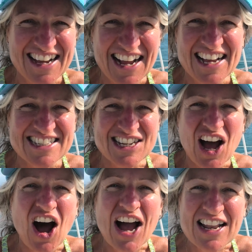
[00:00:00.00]
is an
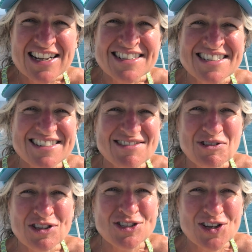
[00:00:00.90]
island
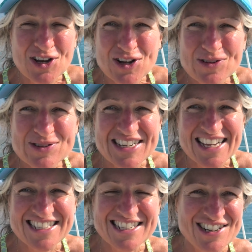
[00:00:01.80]
with turtles
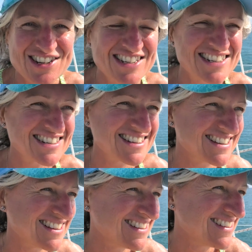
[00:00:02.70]
nesting on it.
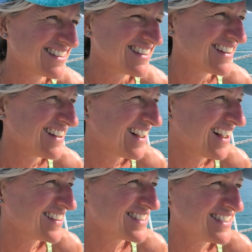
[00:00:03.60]

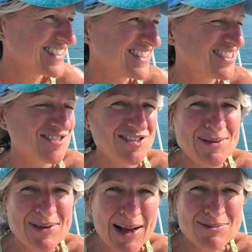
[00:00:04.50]
Oh, it's just a
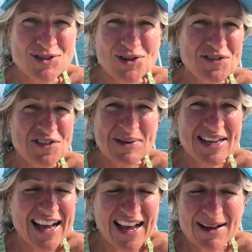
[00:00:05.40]
dream come true for
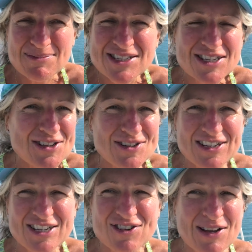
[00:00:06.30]
me,
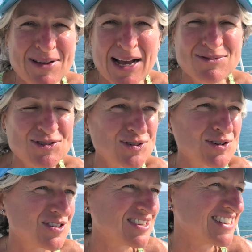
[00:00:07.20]
absolutely dream come true.